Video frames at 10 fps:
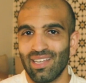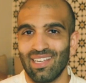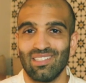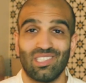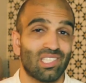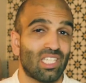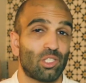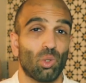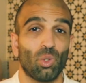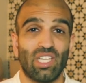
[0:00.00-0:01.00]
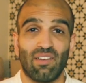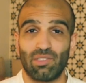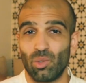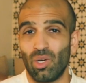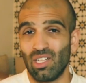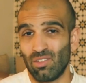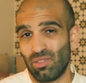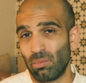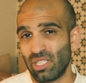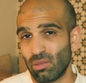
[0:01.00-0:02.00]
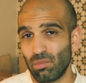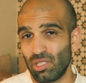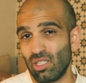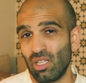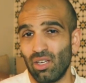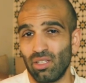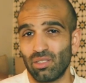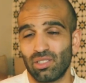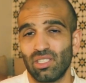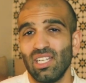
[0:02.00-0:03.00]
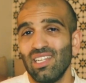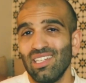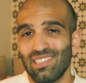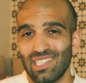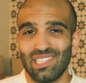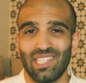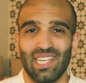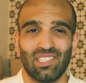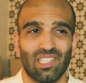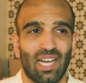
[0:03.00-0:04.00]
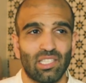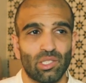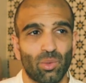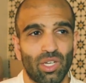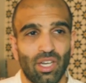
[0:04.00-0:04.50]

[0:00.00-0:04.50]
and just gets old after a while if I'm being completely honest. These days, I just want